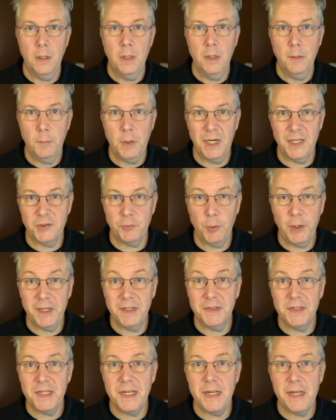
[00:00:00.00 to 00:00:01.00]
but as we can
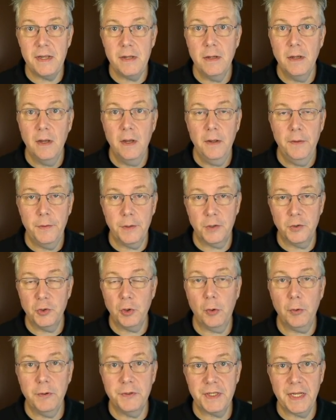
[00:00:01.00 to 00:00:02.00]
see, the
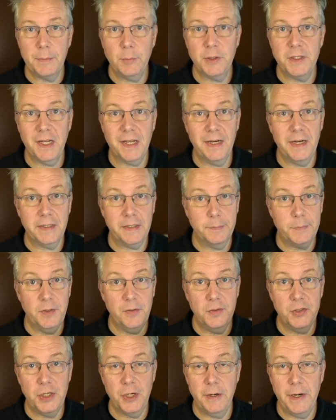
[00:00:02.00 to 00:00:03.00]
controller is able to connect up to the
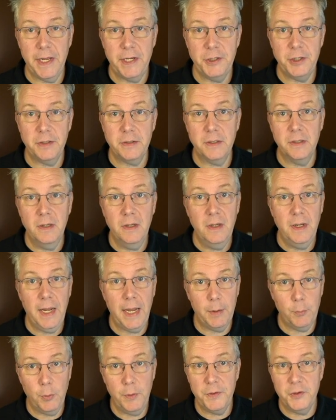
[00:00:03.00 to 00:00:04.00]
shared agent
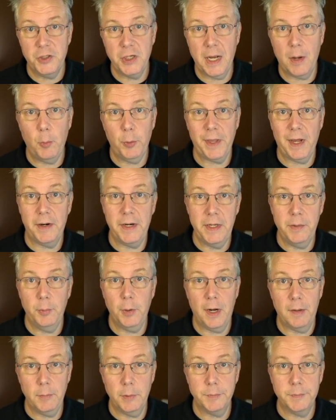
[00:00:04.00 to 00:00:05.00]
and run the job without any
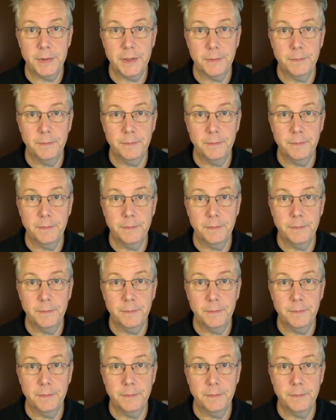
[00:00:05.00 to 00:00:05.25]
problems.